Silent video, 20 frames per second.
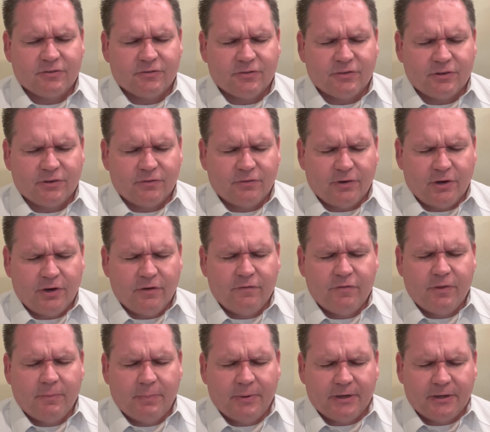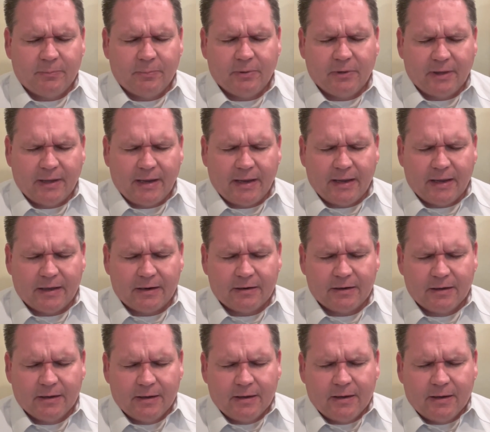of, of, of the big
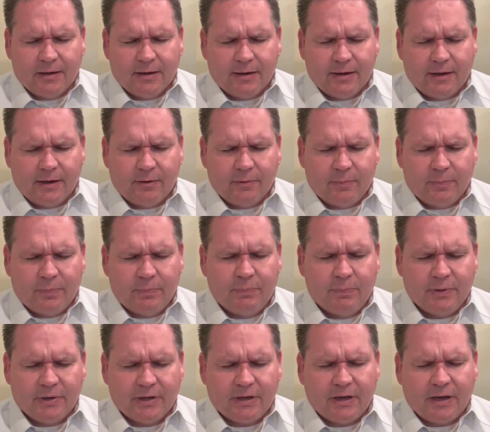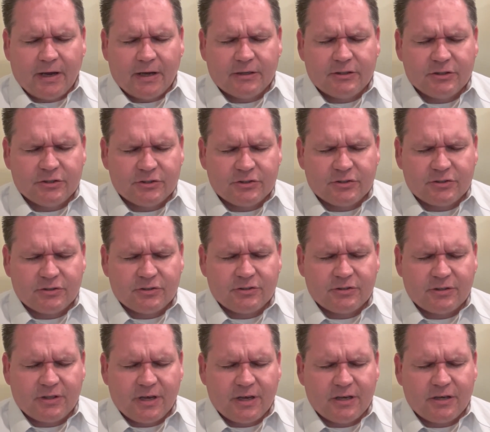plan. Uh, but God,
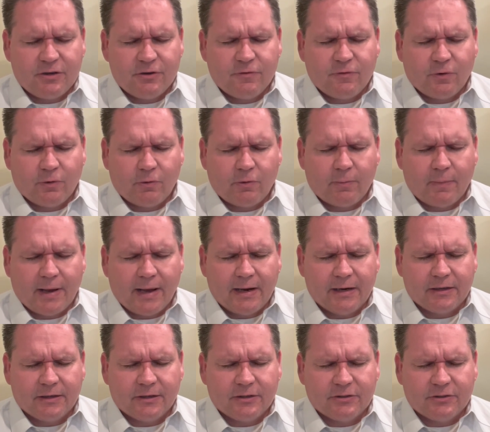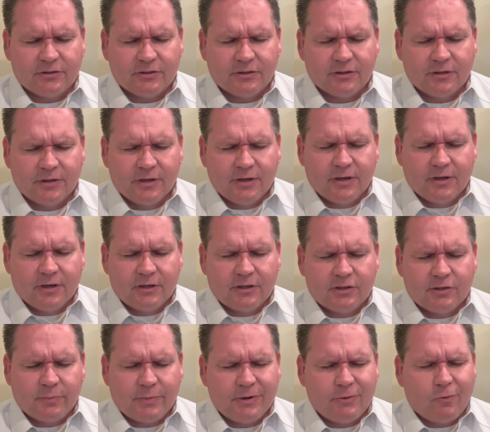just thank you for reminding us to,
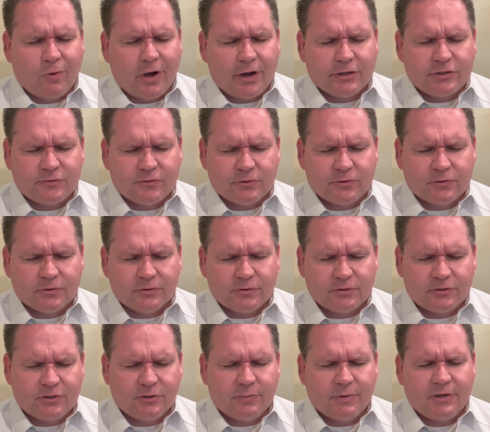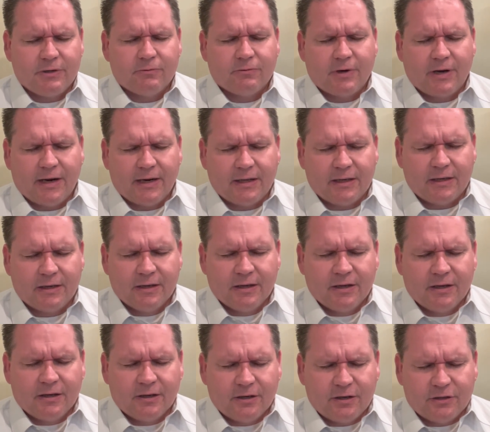to be watchful, to be ready
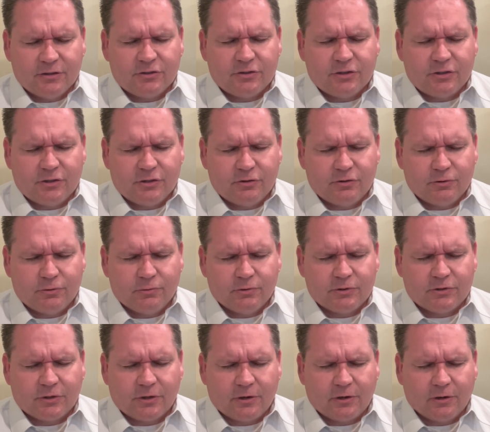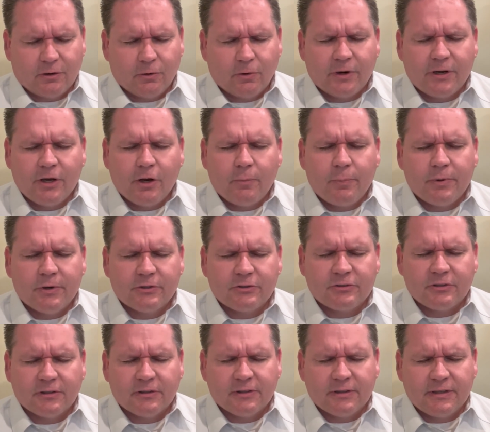until you do return. Lord, help us
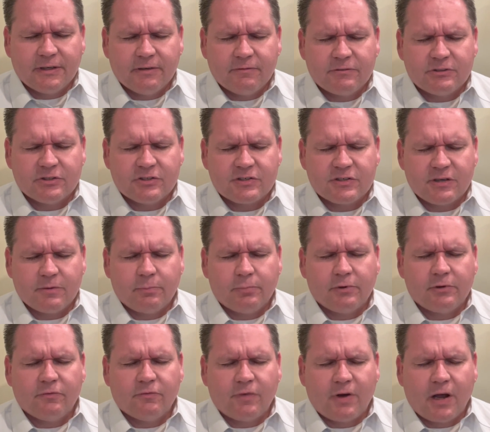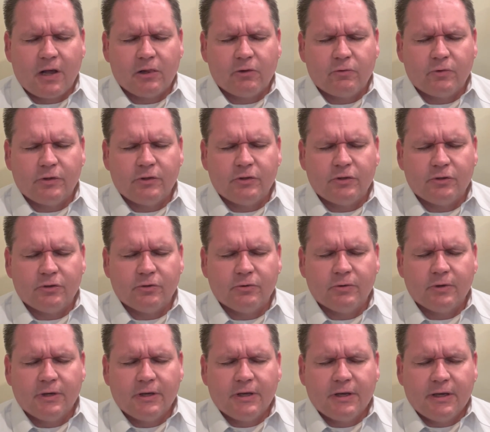to live just simply following
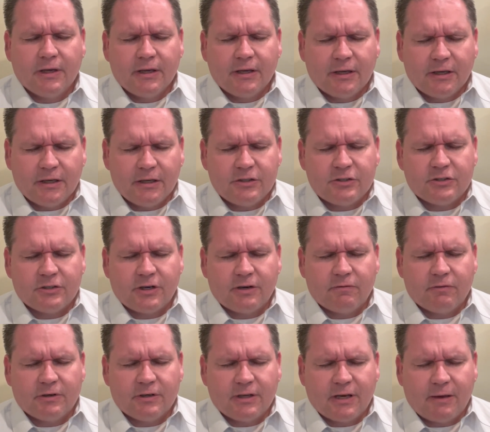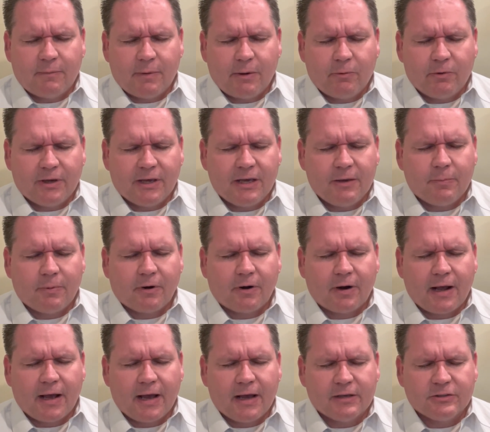you each and every day. May we keep our
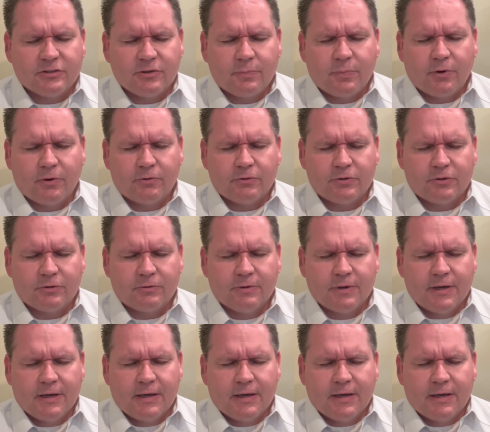eyes upon you